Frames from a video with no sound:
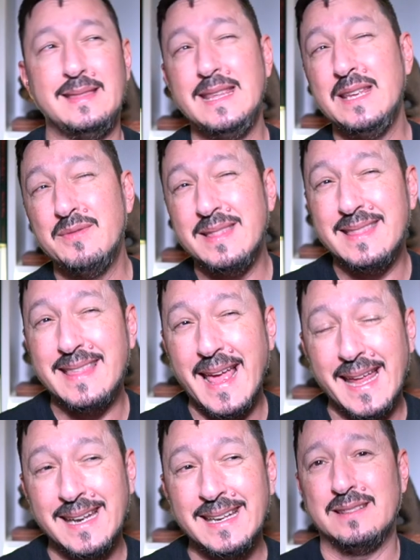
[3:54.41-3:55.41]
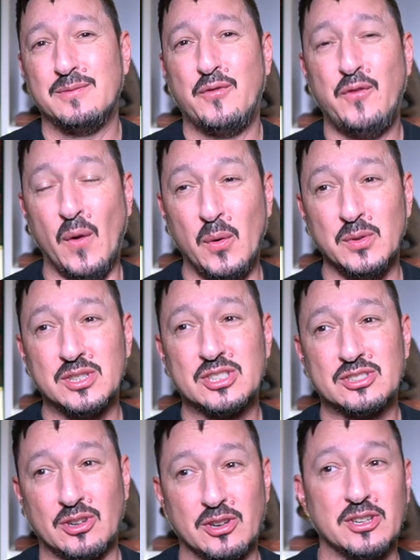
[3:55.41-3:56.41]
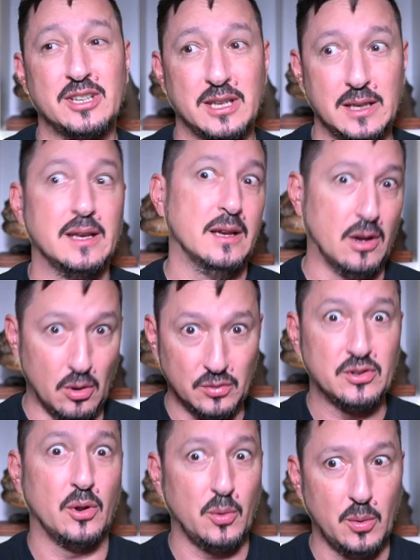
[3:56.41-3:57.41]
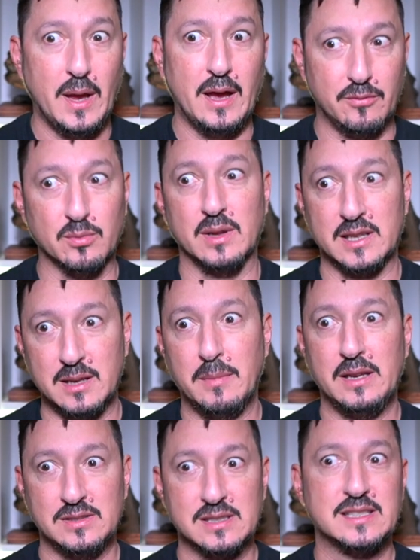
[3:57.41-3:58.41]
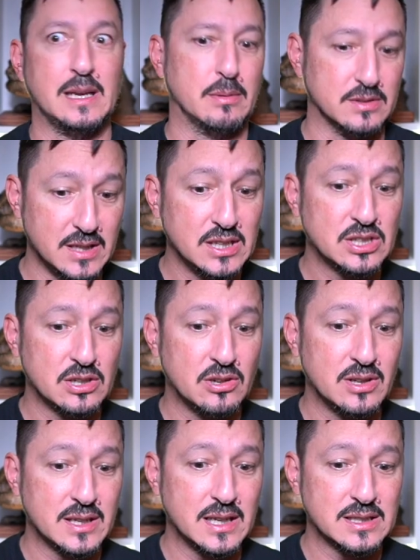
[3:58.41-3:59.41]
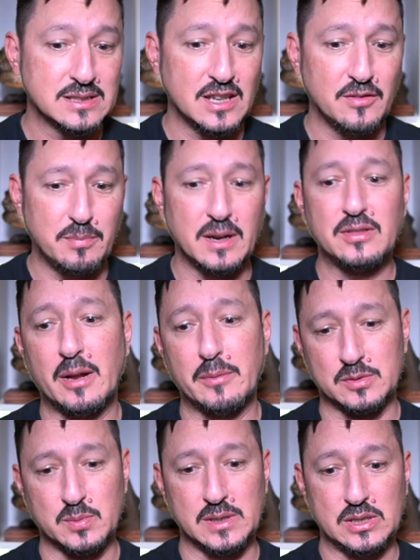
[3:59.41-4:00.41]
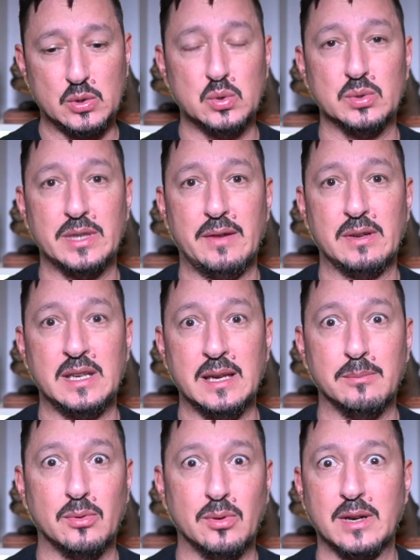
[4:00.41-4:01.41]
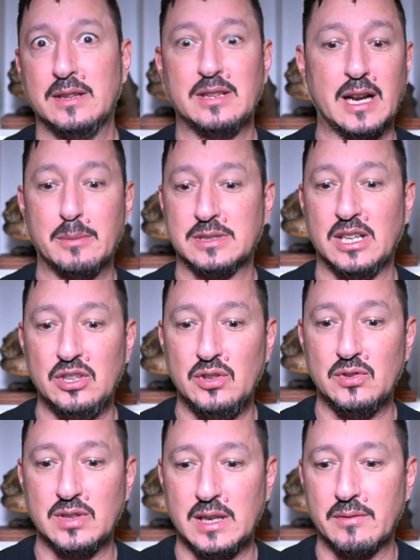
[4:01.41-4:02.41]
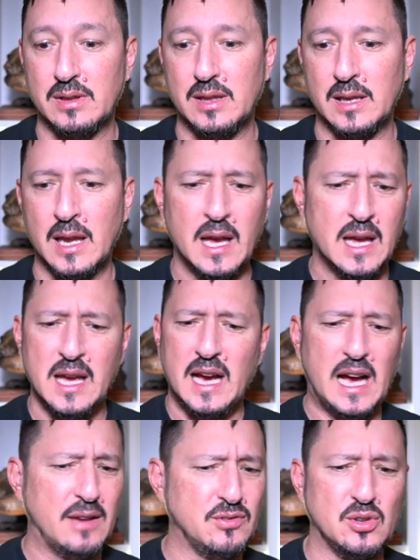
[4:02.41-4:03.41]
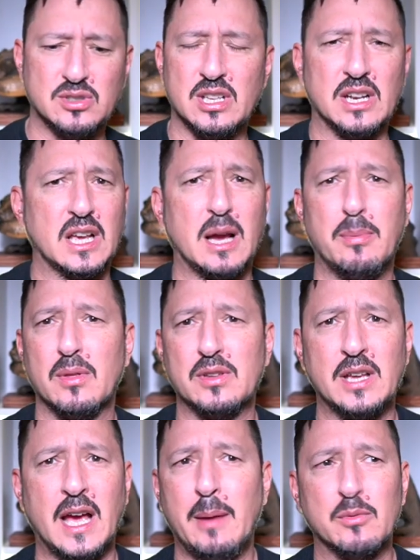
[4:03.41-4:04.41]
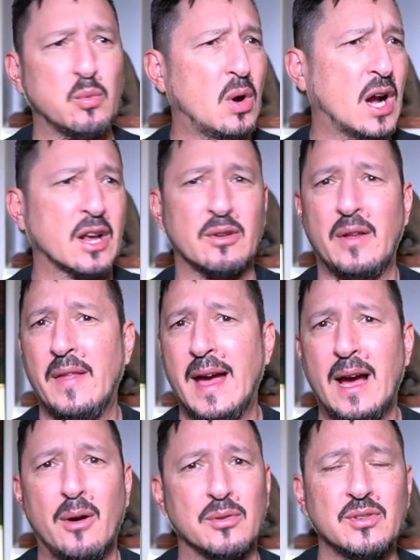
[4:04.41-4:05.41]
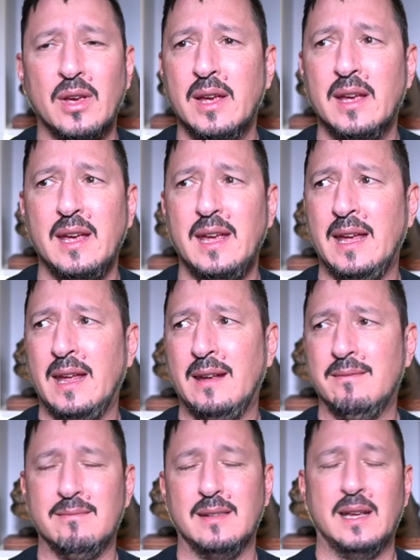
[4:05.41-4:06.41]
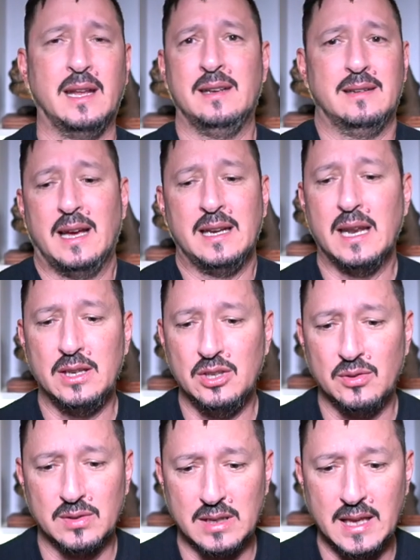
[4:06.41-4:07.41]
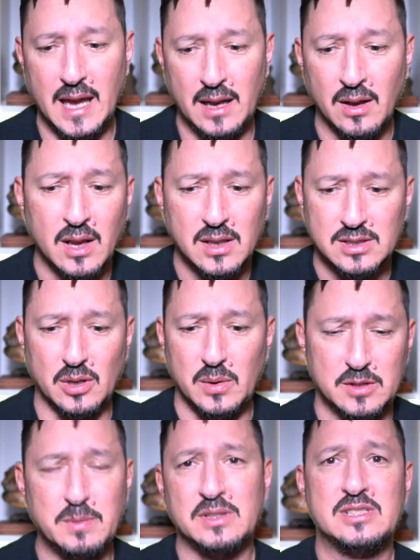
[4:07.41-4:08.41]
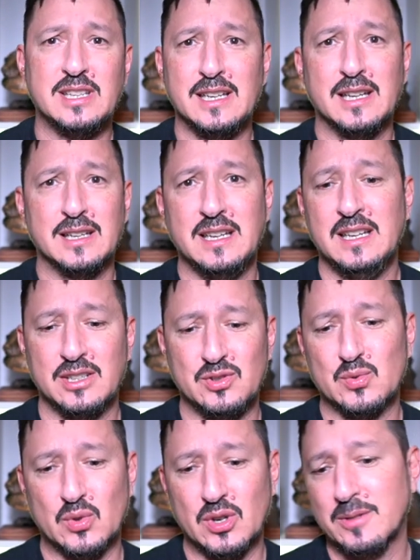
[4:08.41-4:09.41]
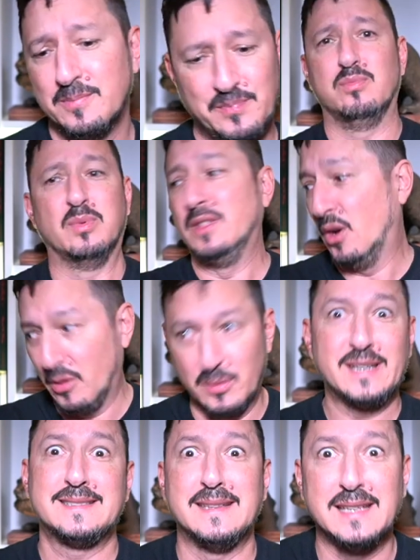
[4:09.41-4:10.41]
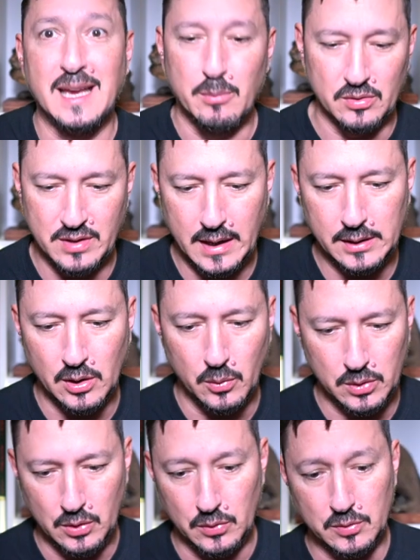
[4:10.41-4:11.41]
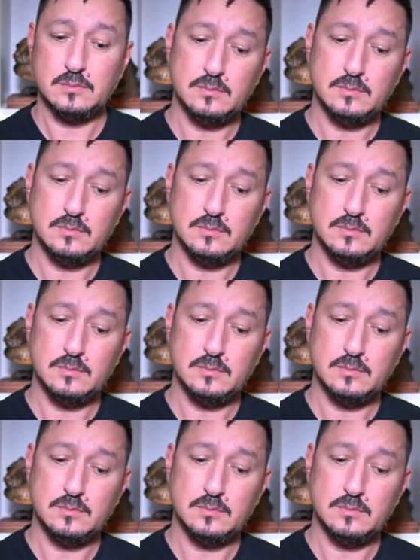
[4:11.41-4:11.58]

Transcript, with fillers: Even then, phones started to also have really amazing stabilization and all that kind of stuff, but I was really cool to have a gimbal, and I thought I was going to use it and everything. I've used it a couple of times walking around the house, and and I didn't use it again. So it's been sitting in, in a drawer with all the rest of the gimbals that I don't use.